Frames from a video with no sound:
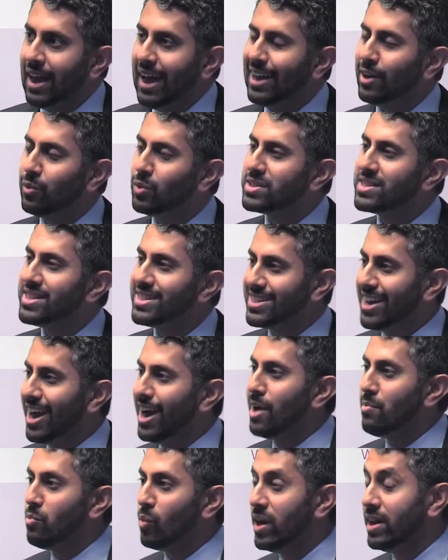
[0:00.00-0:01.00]
And it was the
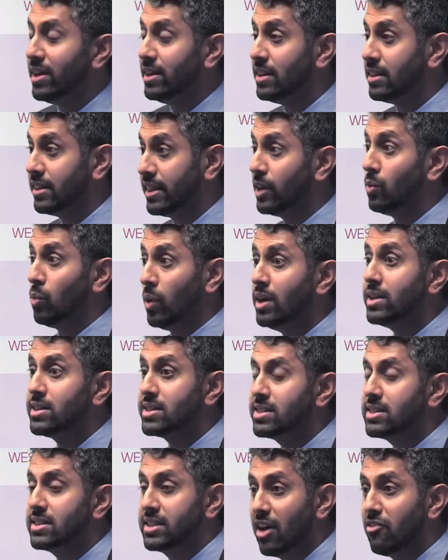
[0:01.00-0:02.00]
time when there
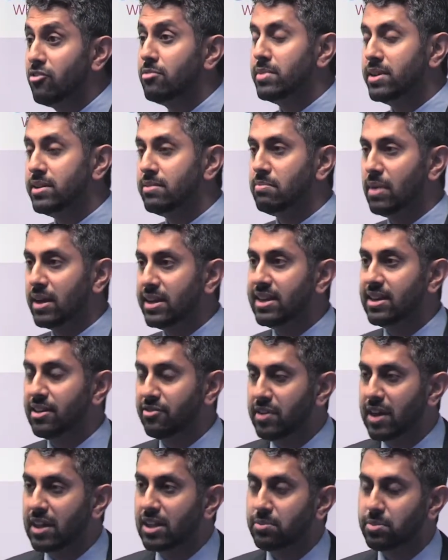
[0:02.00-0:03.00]
was government money
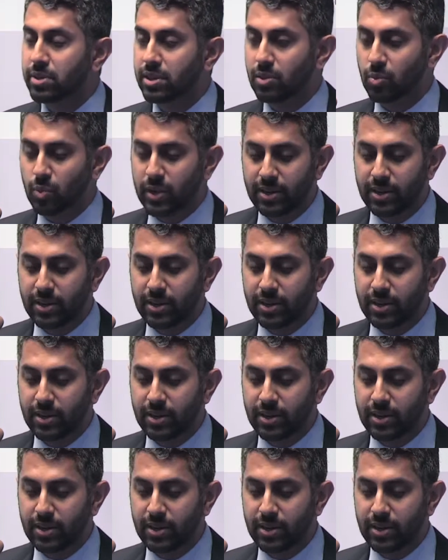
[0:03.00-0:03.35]
available.